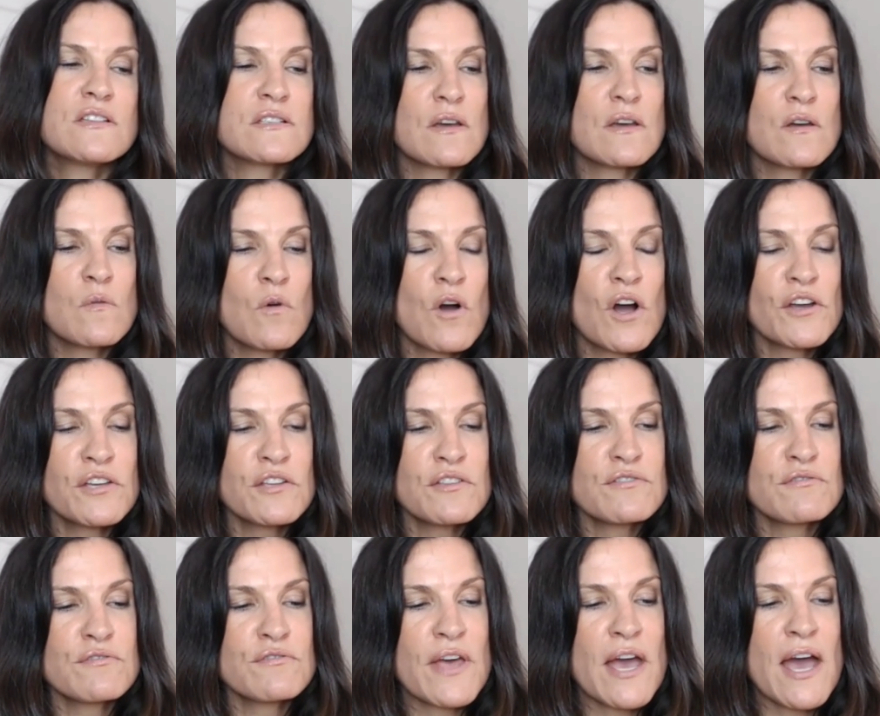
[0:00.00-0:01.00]
I'll walk you
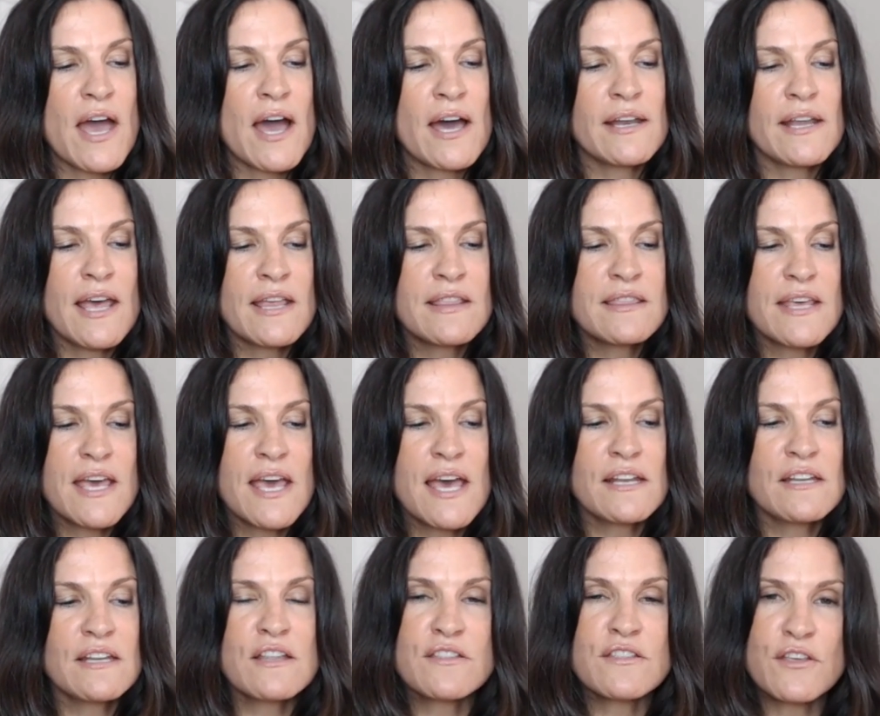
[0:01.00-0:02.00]
through that. And
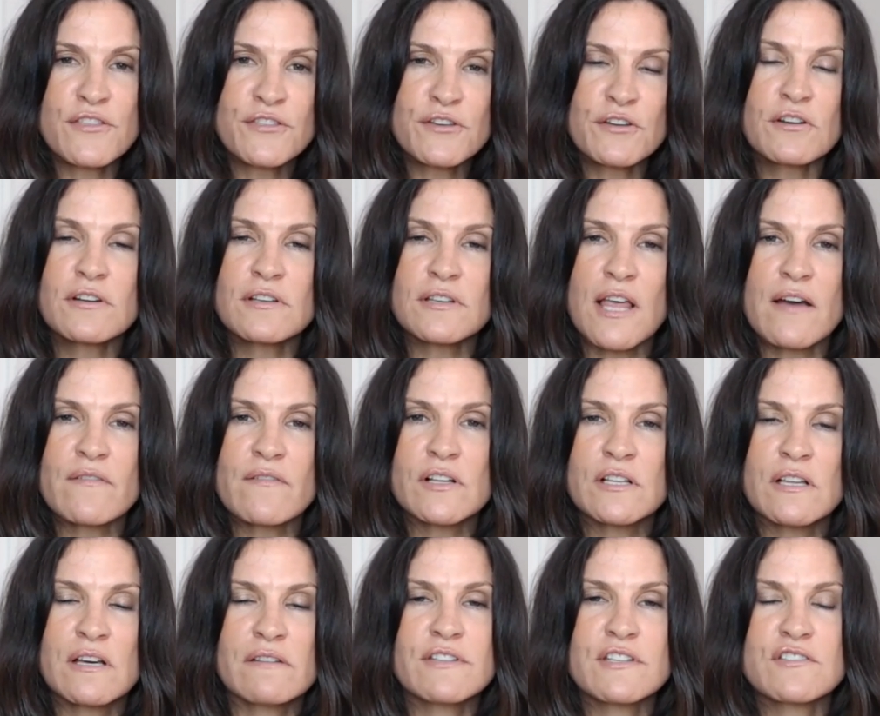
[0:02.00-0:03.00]
then the third
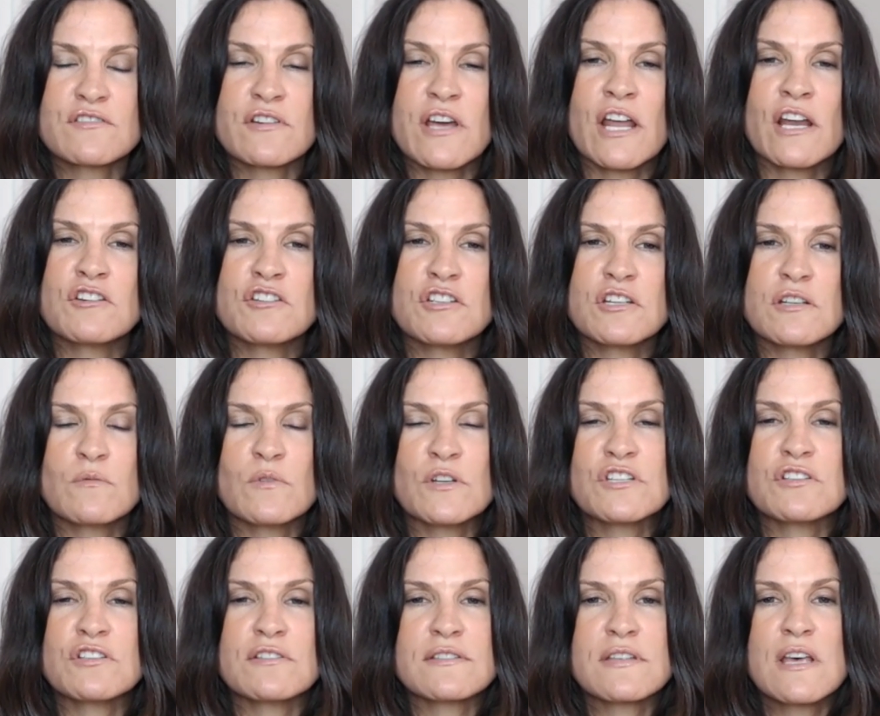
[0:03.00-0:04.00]
level of the strategy, which
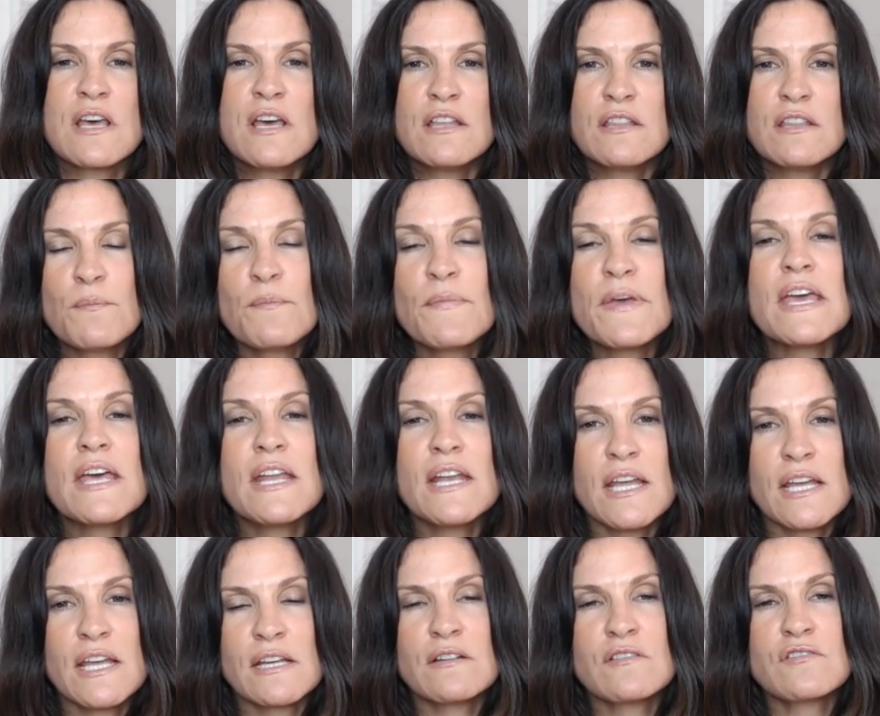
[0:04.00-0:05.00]
is the
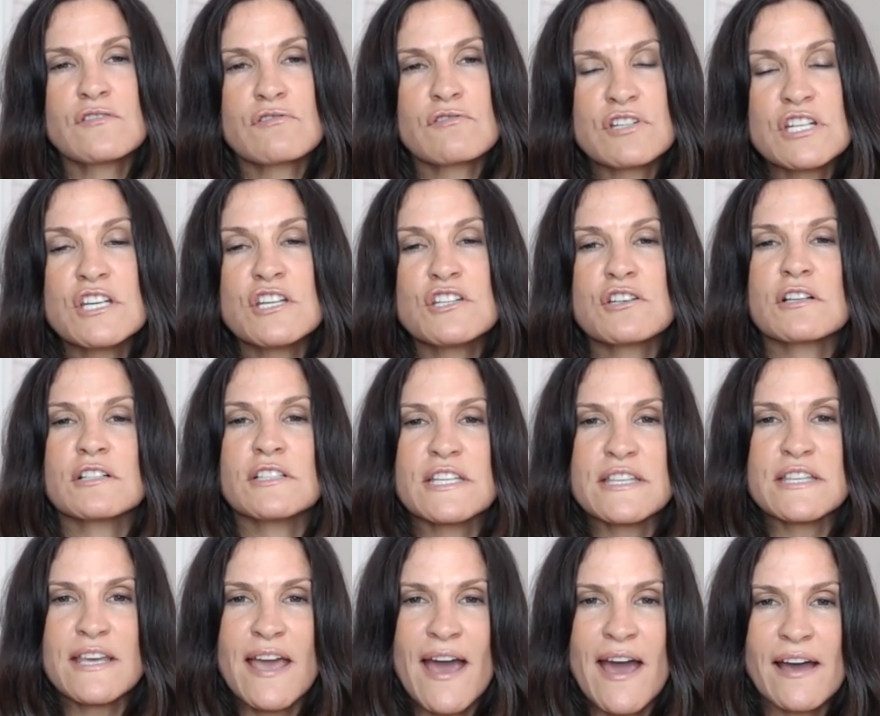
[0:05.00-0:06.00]
pinning strategically,
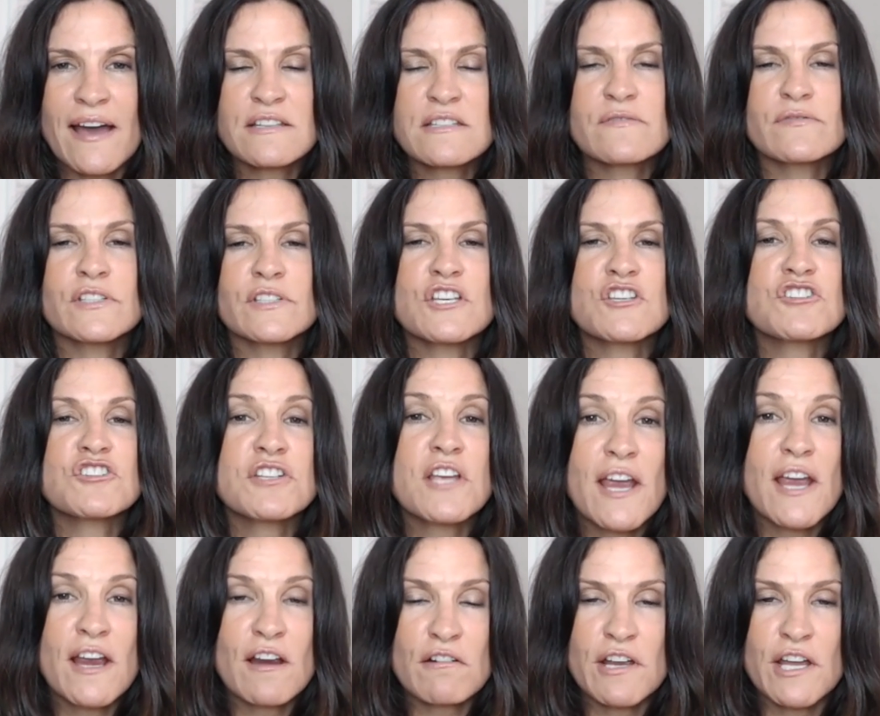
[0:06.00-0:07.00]
the actively
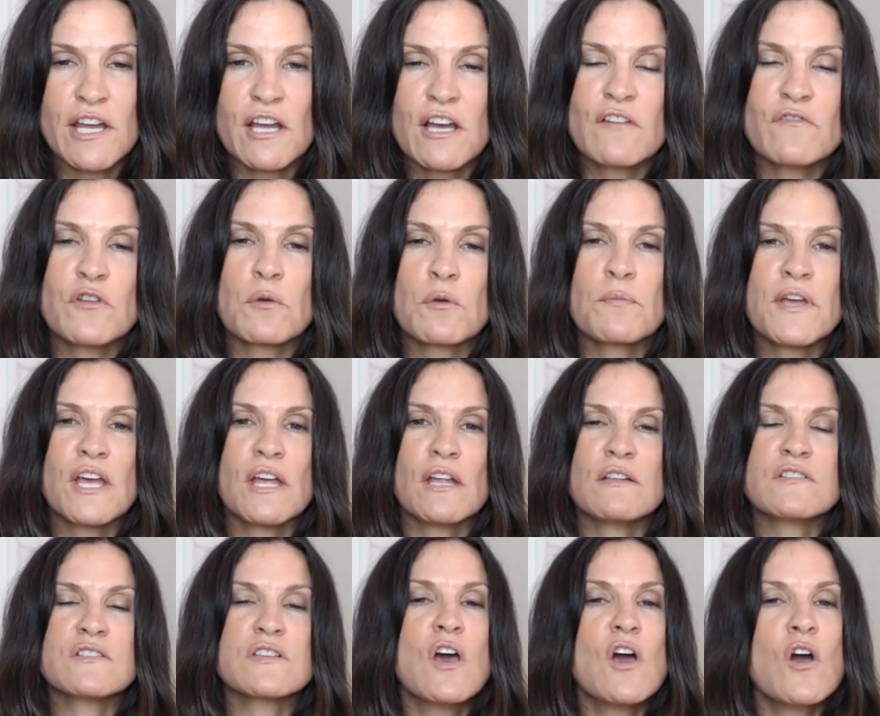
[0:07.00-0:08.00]
sharing of your
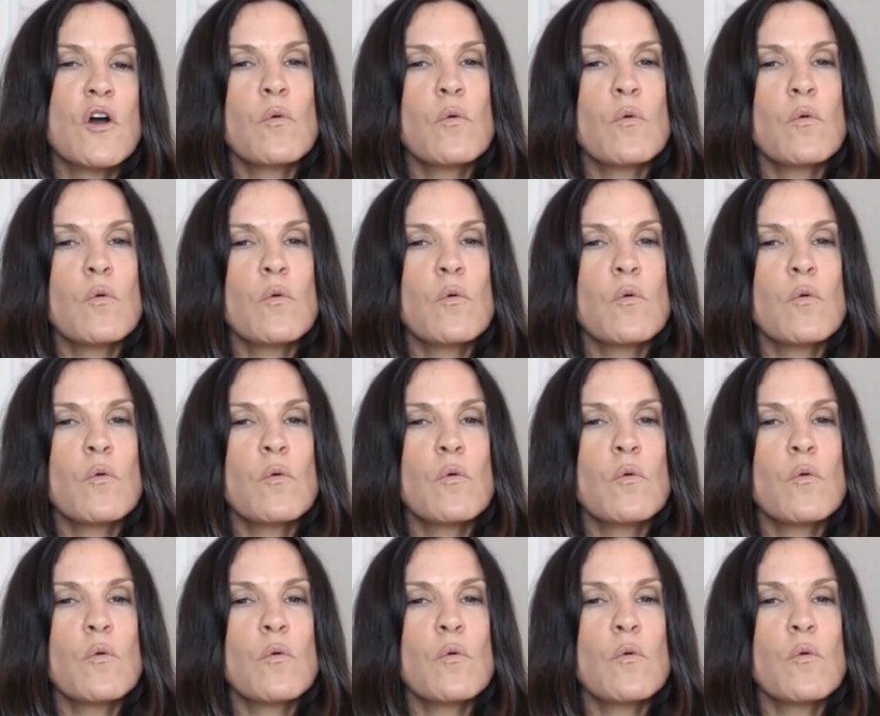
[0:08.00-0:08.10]
pins.